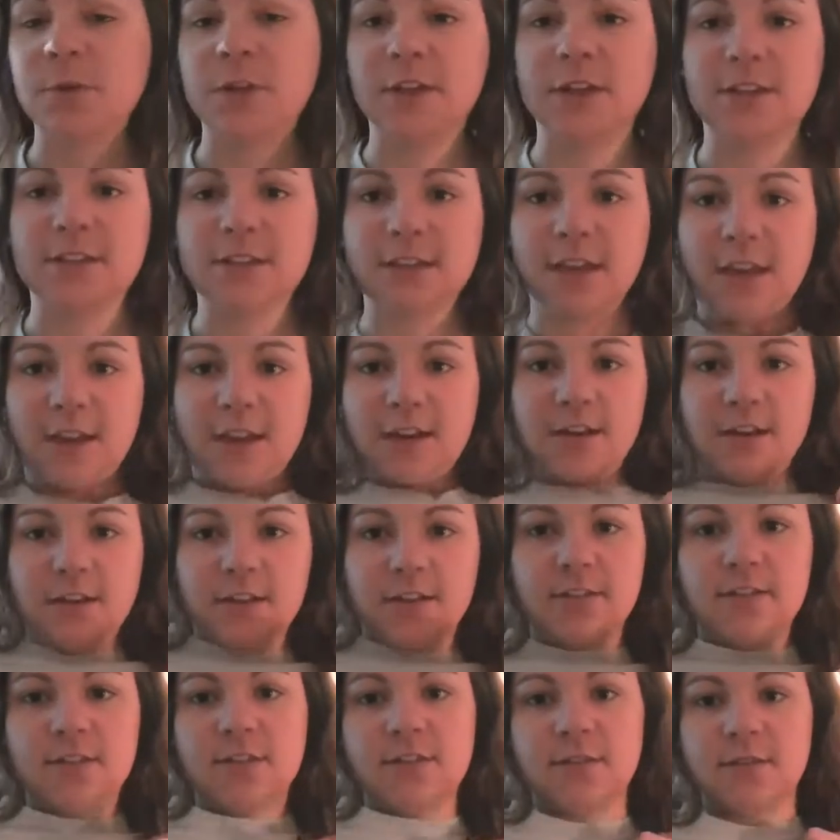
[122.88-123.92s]
really excited
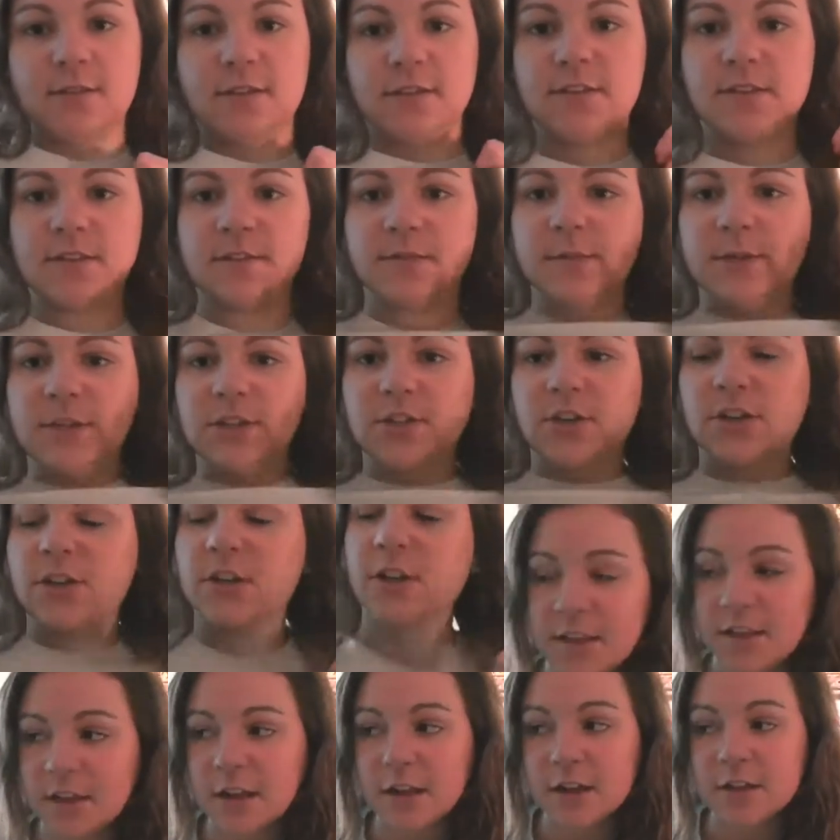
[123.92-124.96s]
and this is my
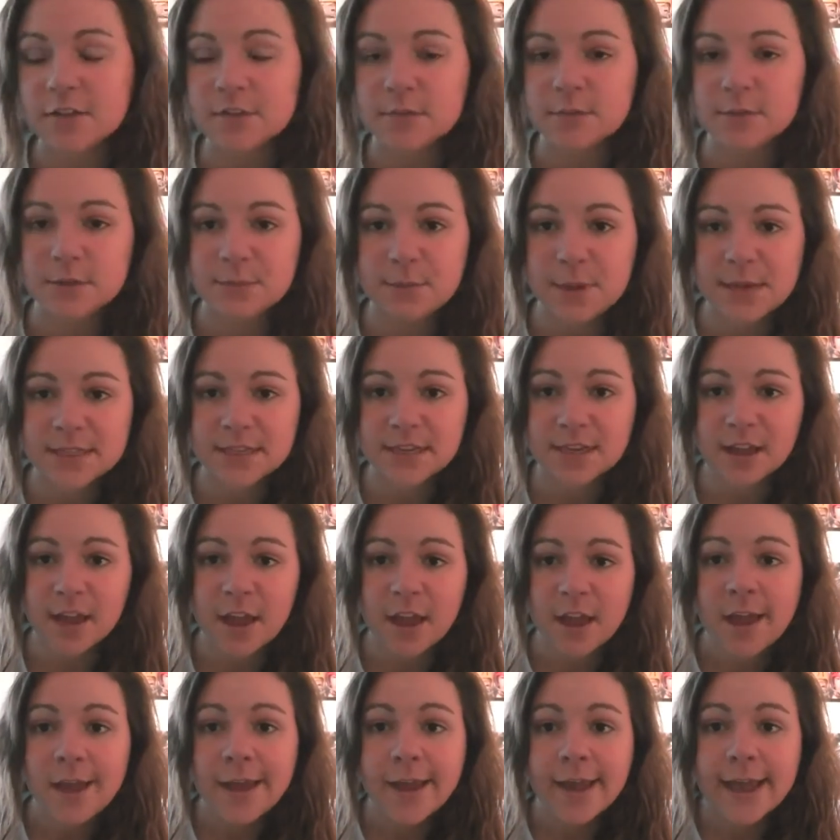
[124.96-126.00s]
shirt. The concert was amazing.
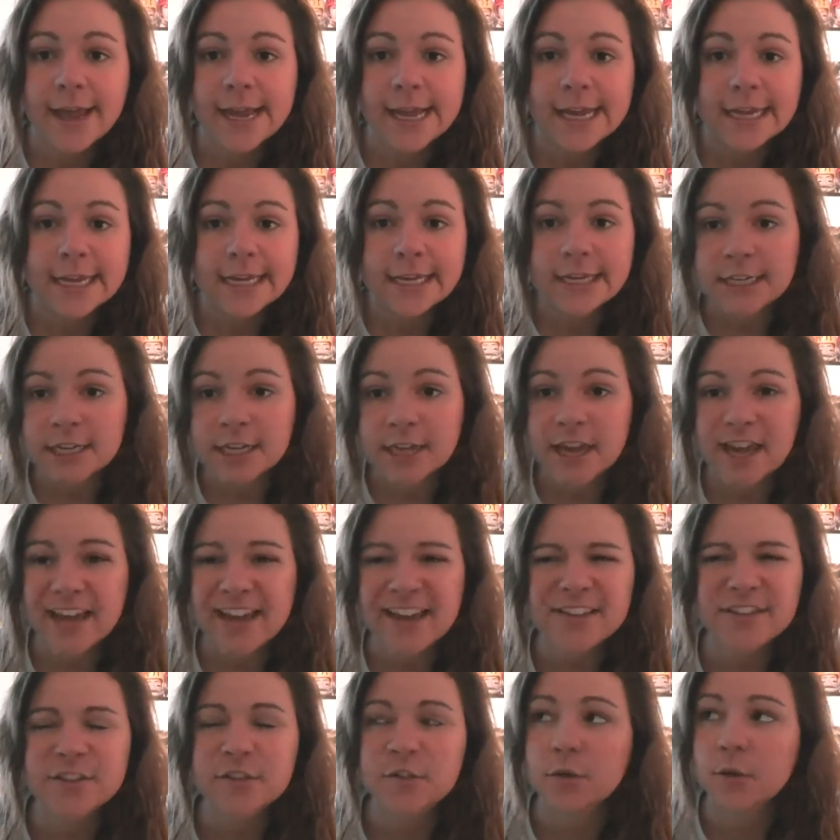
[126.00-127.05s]
And in
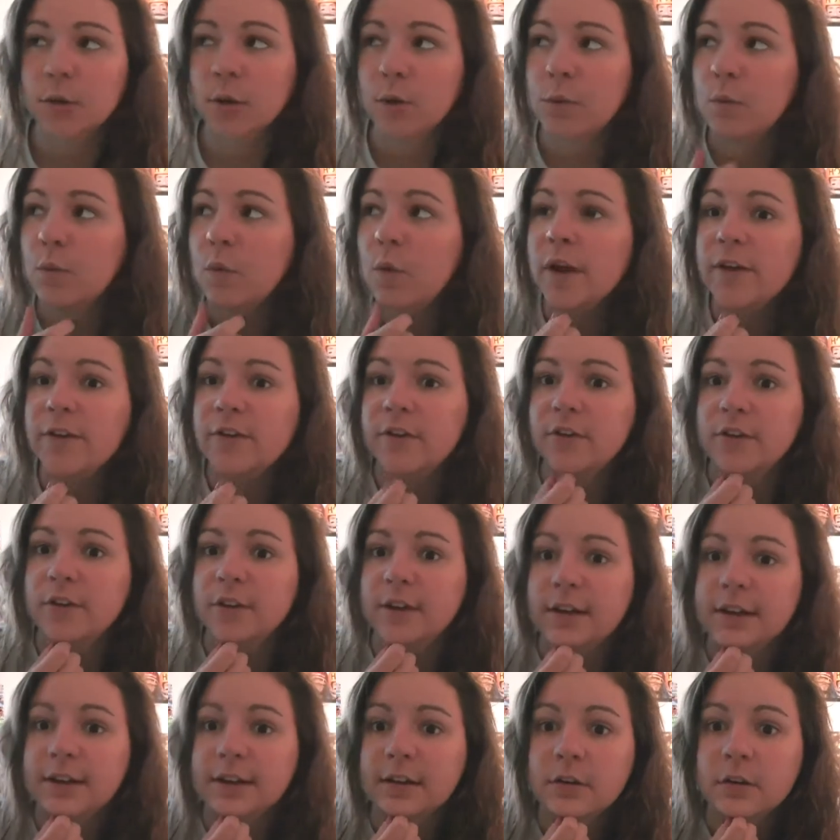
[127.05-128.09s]
case you were
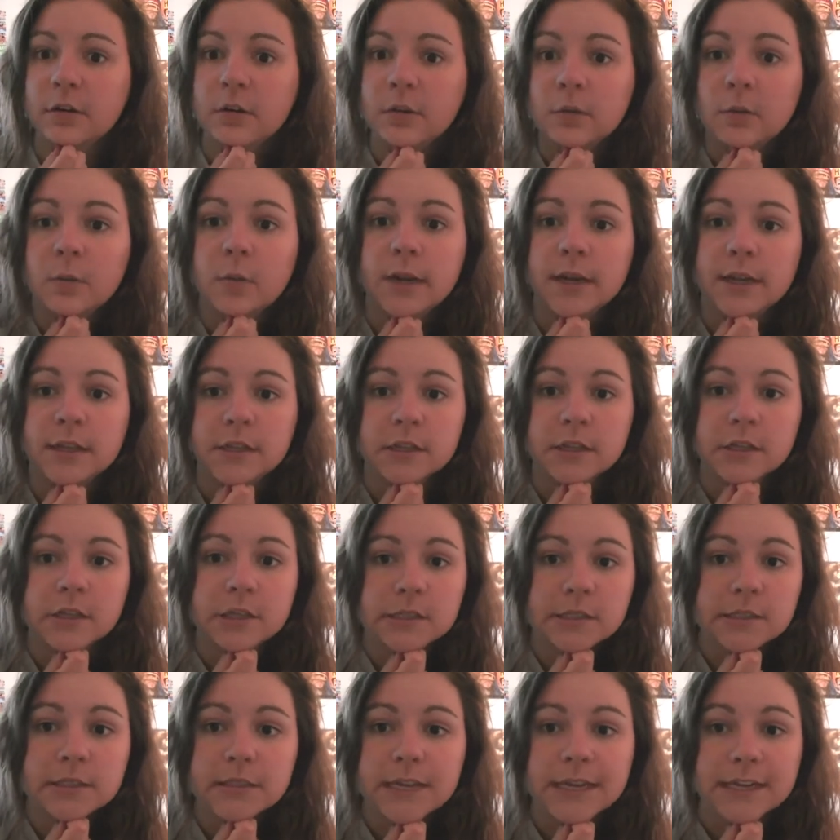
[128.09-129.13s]
wondering what it
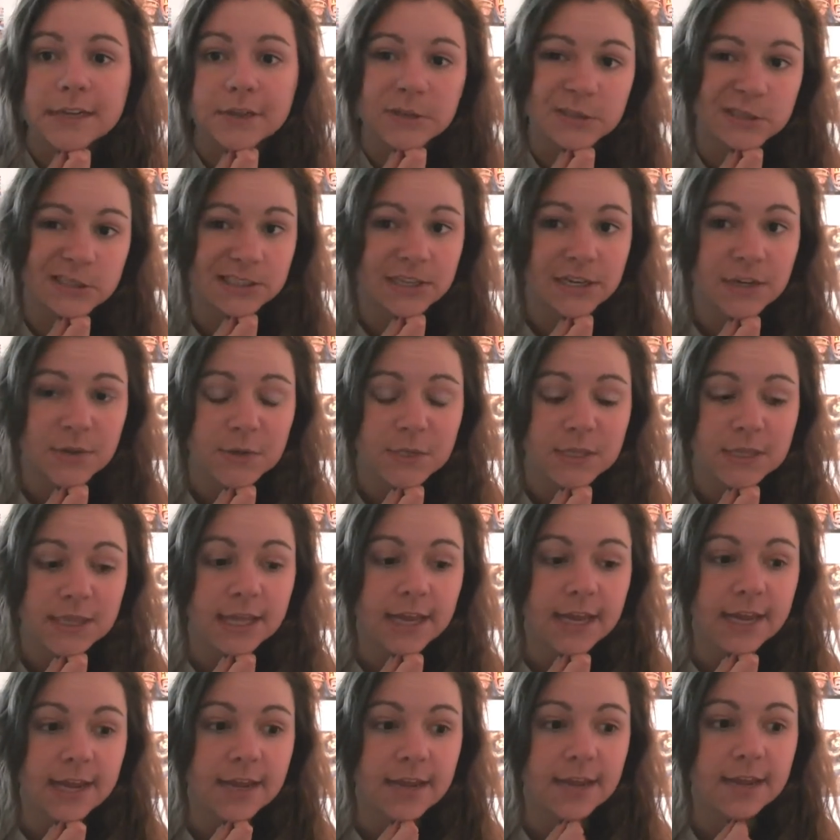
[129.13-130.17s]
looked like or sounded
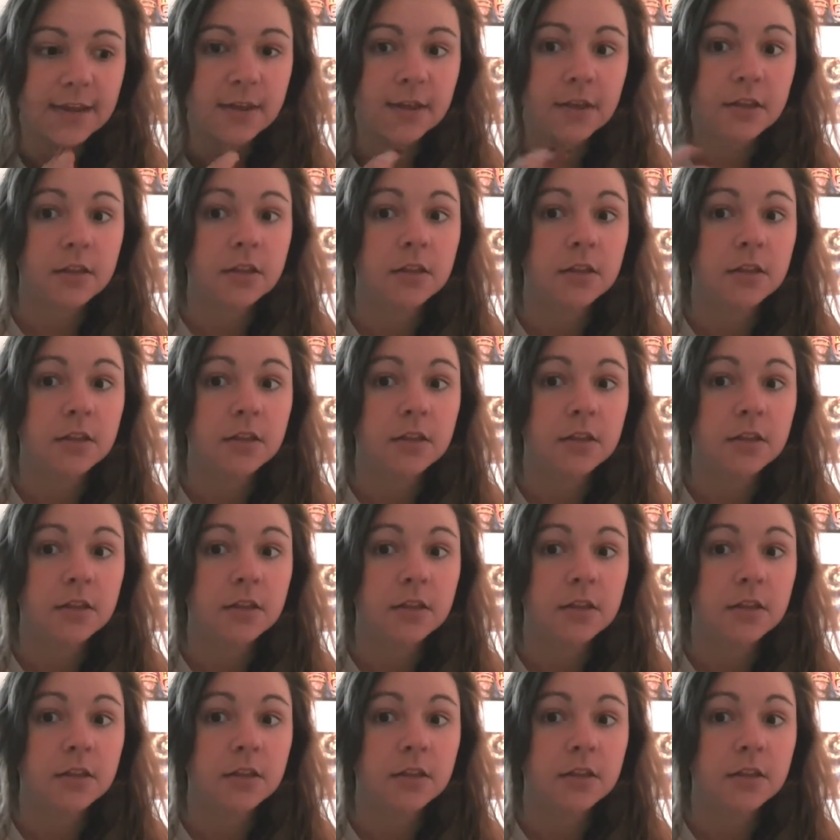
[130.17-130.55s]
like.